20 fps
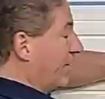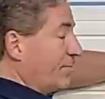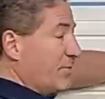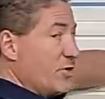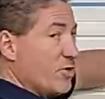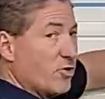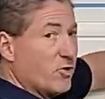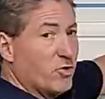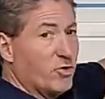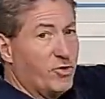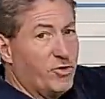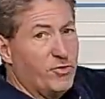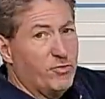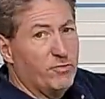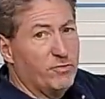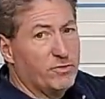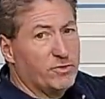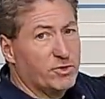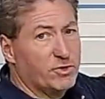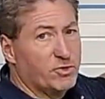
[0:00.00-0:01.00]
I mean, you could
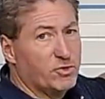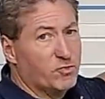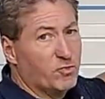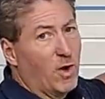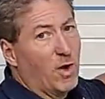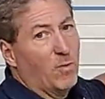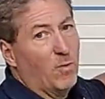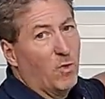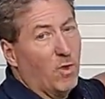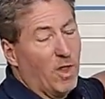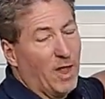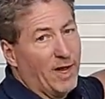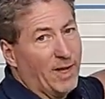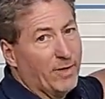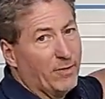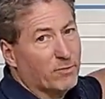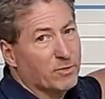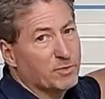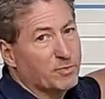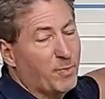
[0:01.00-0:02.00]
use drywall
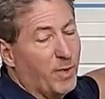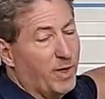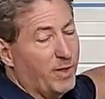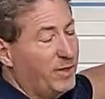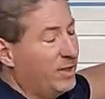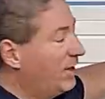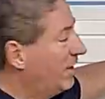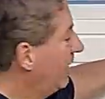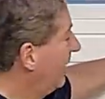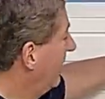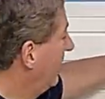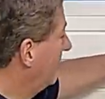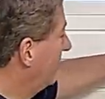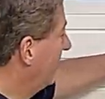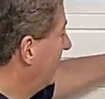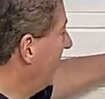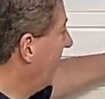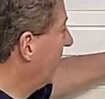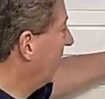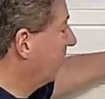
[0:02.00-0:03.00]
anchors, but
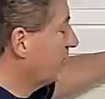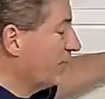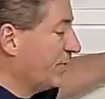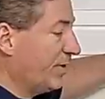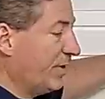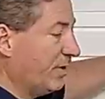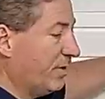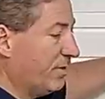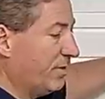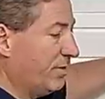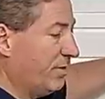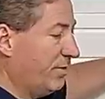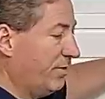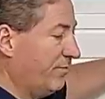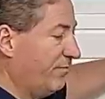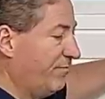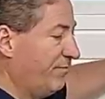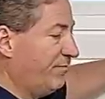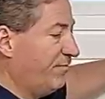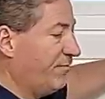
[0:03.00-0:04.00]
to be honest with you,
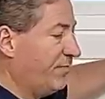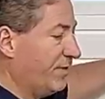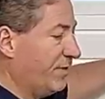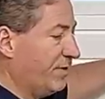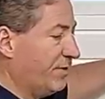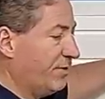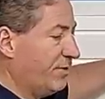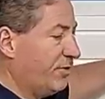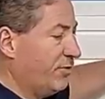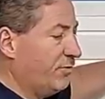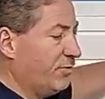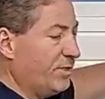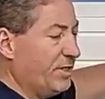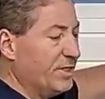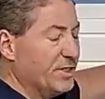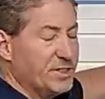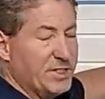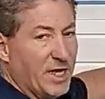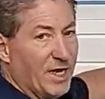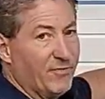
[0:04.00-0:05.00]
the unit
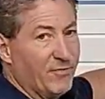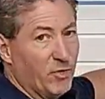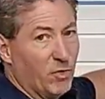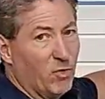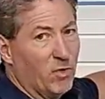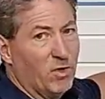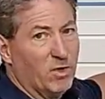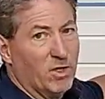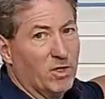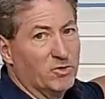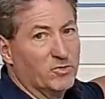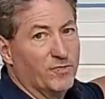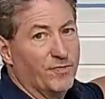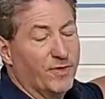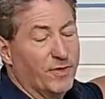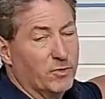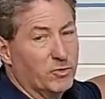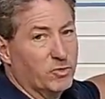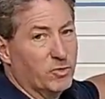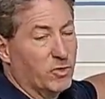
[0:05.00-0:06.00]
is heavy. All electric
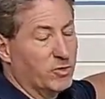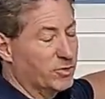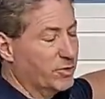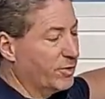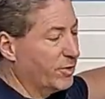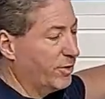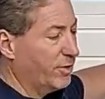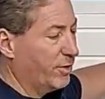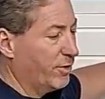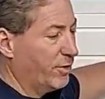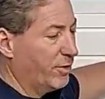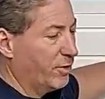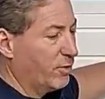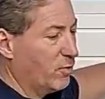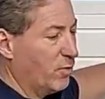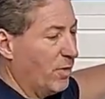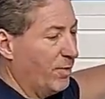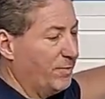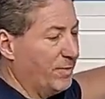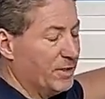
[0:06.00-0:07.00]
vehicle charging
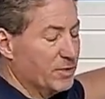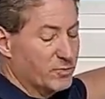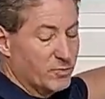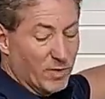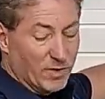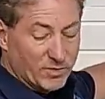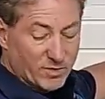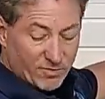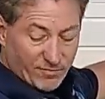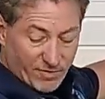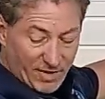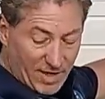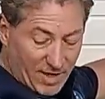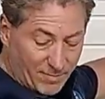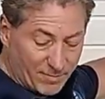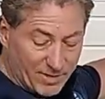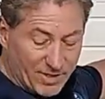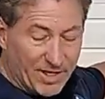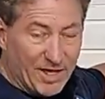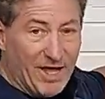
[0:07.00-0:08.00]
equipment is relatively
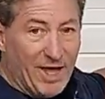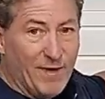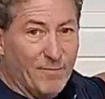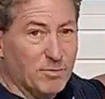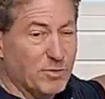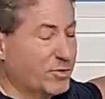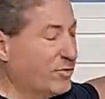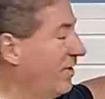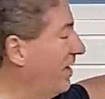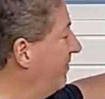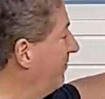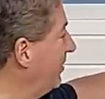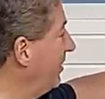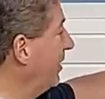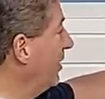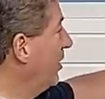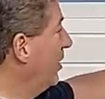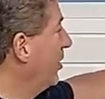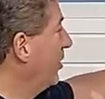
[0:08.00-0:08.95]
heavy. The cables are heavy.